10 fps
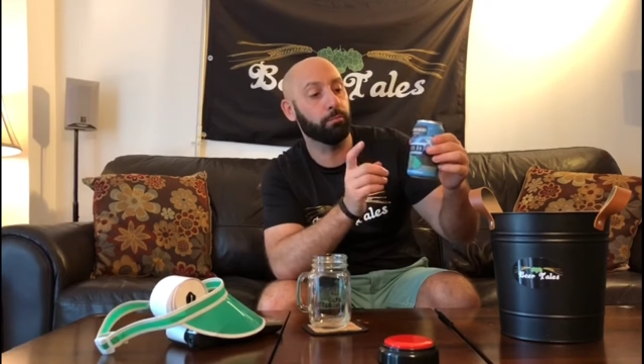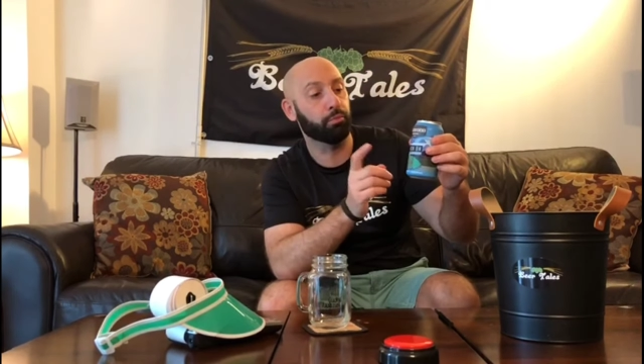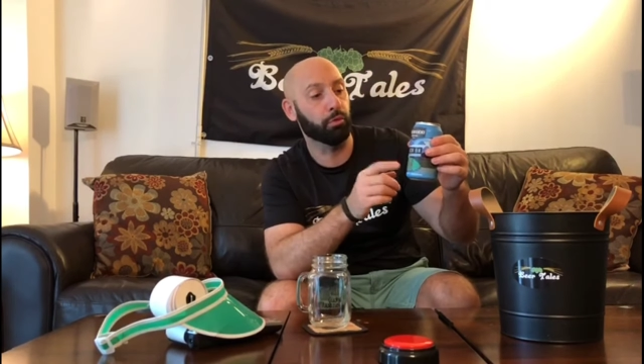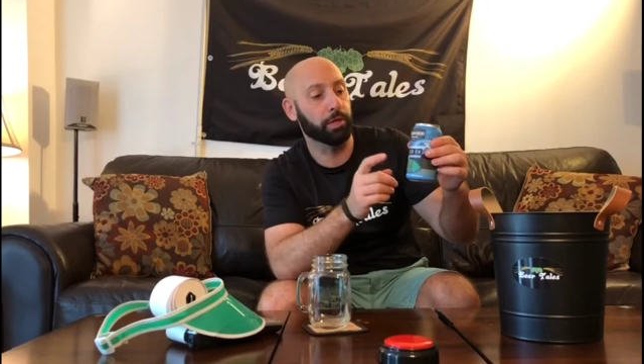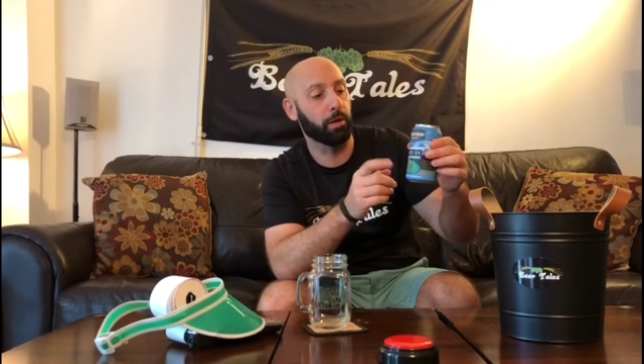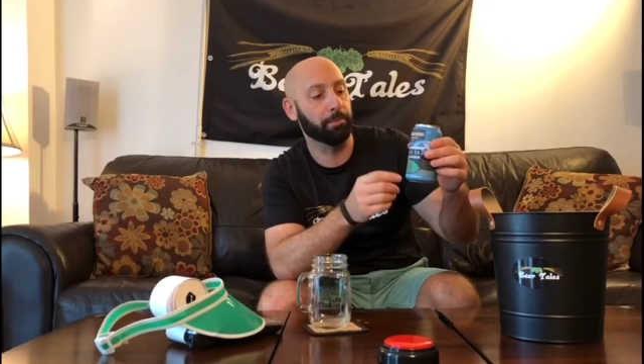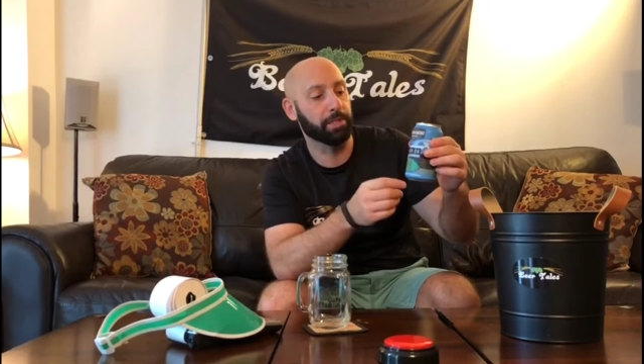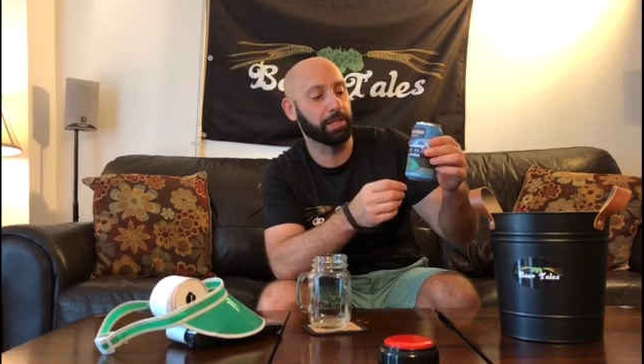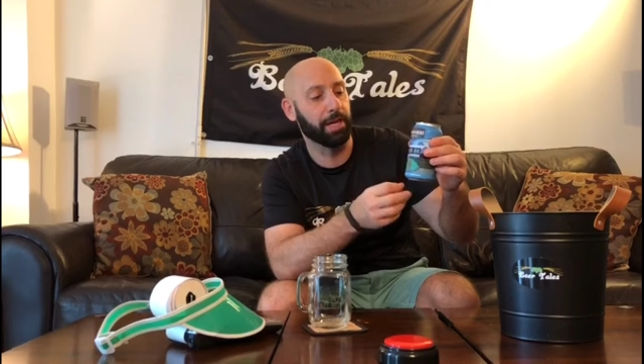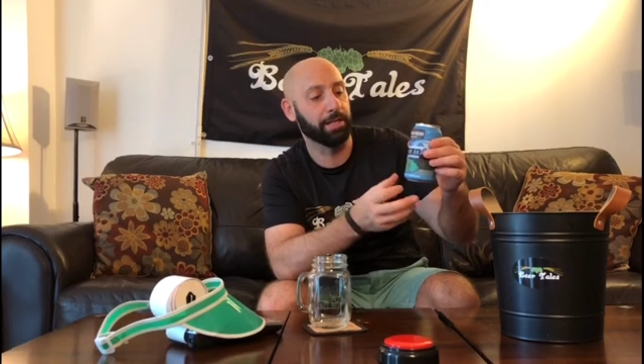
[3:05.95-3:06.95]
Brewing
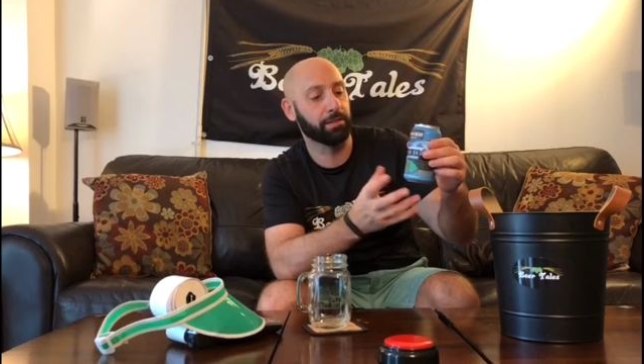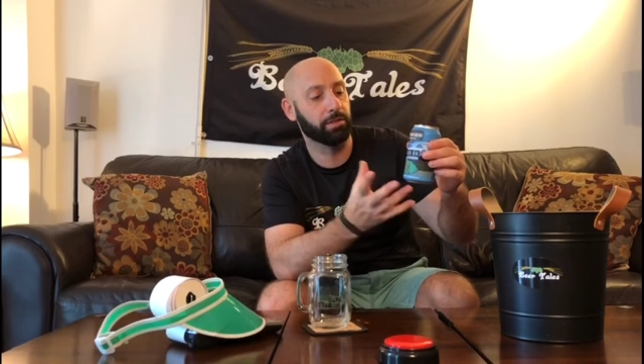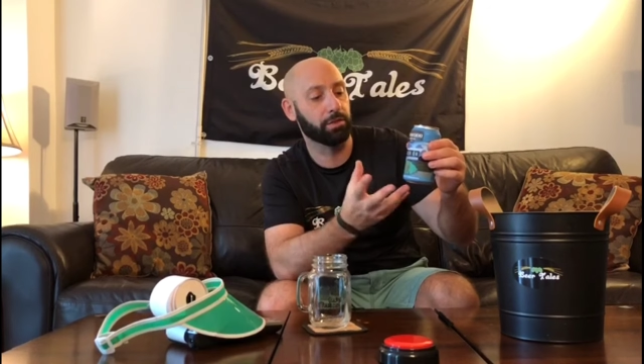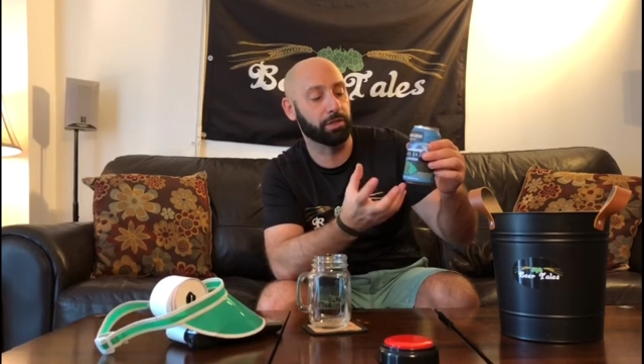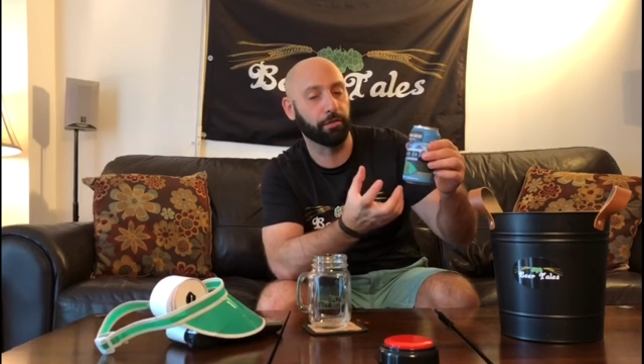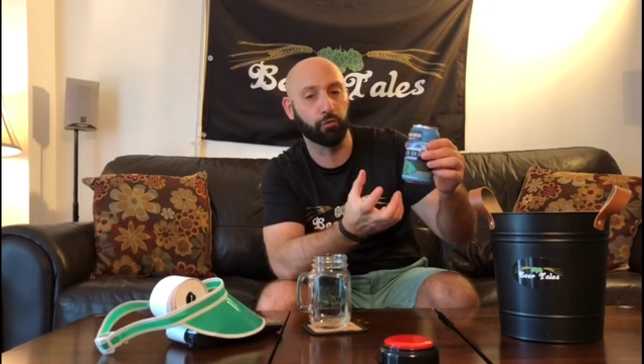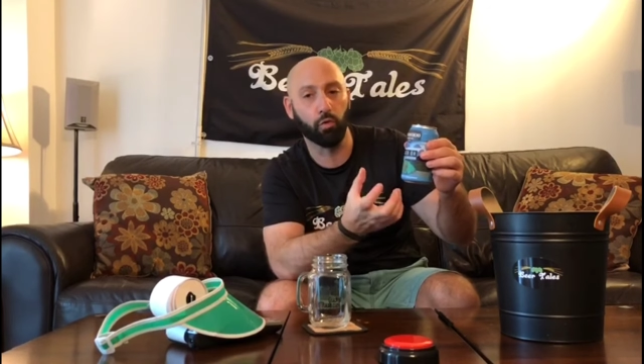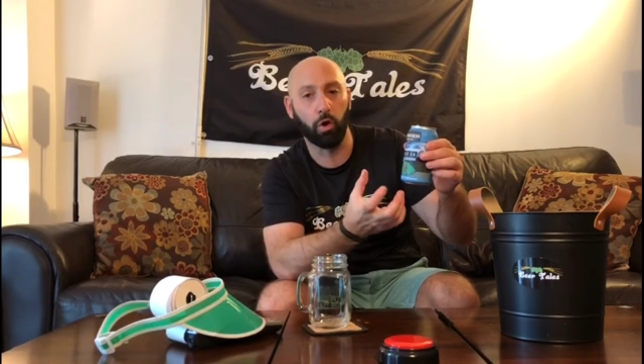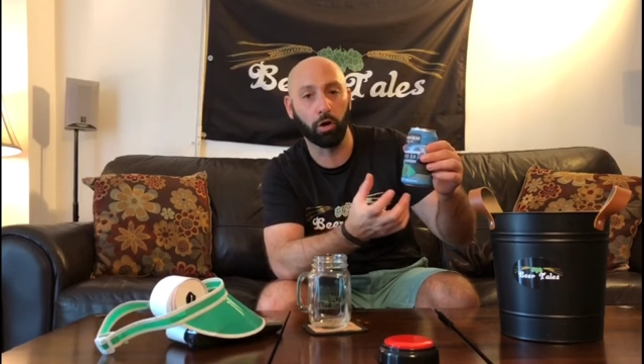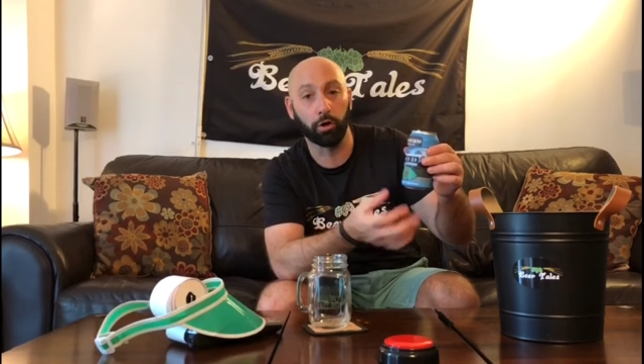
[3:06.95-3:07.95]
Company's cans just have
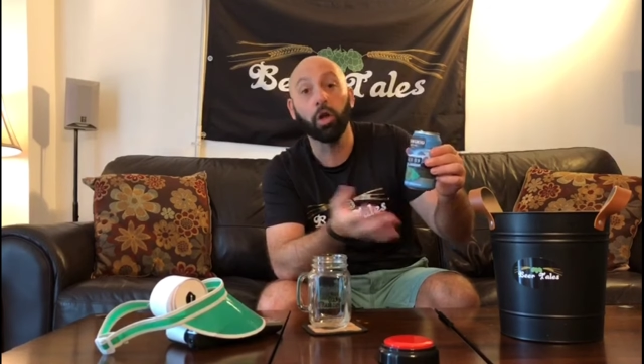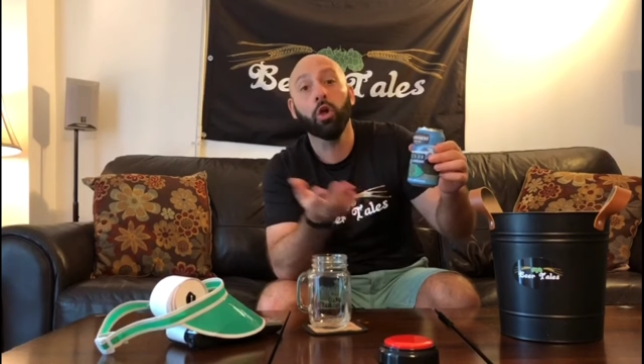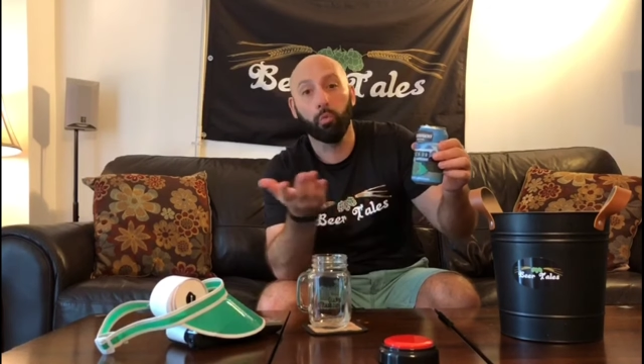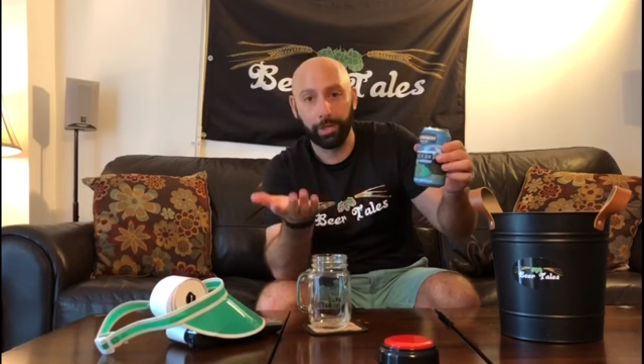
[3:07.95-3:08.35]
cool art,